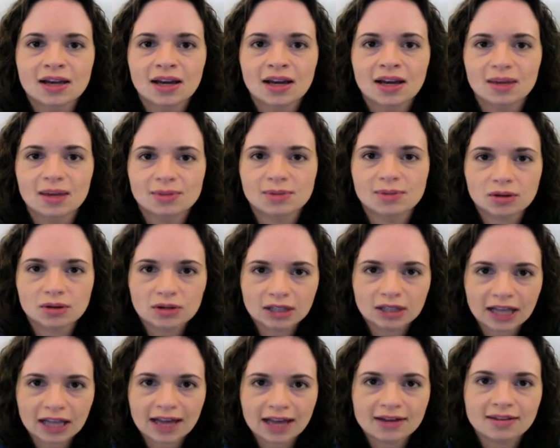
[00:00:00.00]
"I'm so
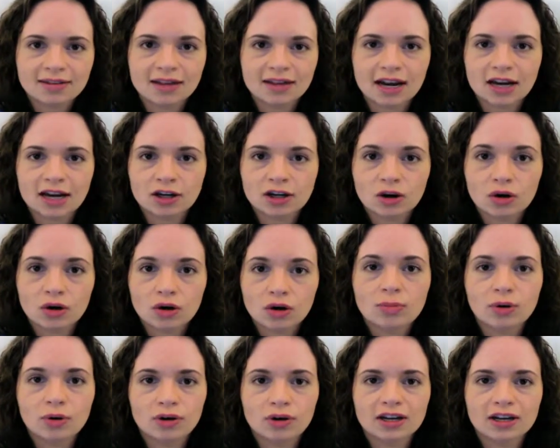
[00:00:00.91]
glad that I know
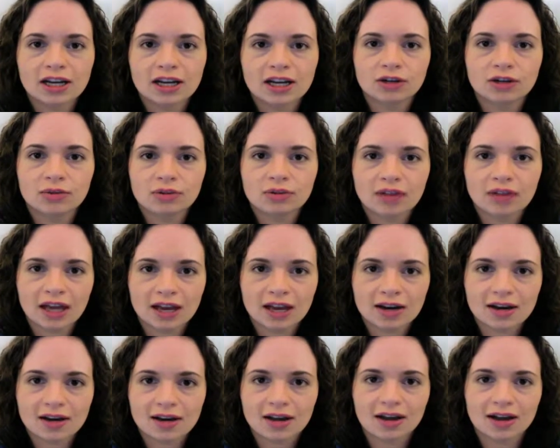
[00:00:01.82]
more than I knew
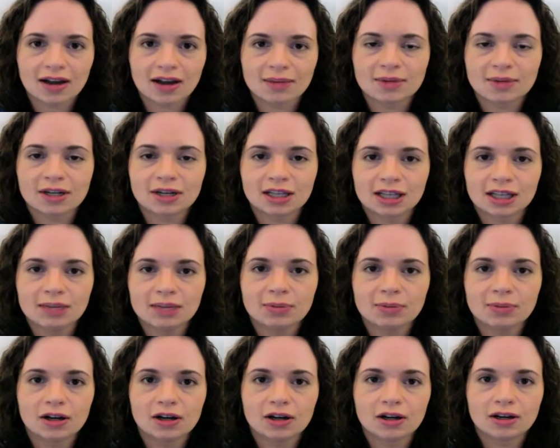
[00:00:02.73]
then. I'm going to keep
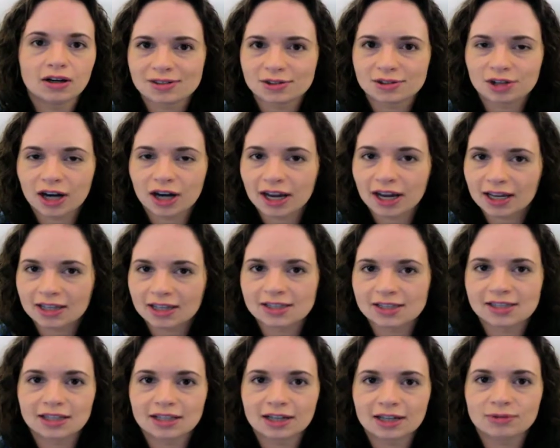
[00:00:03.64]
on trying
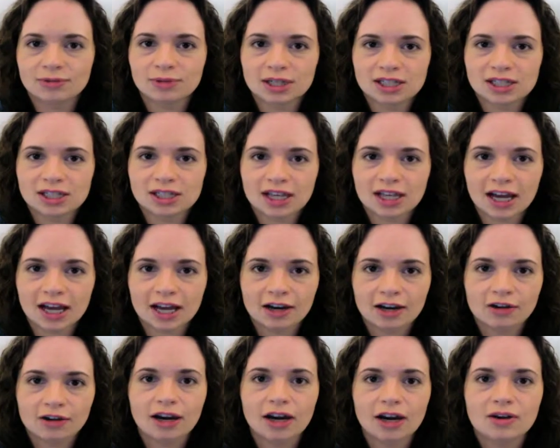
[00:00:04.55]
till I reach the
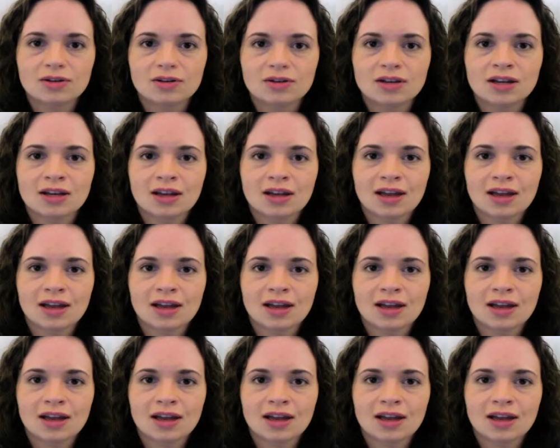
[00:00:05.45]
higher ground."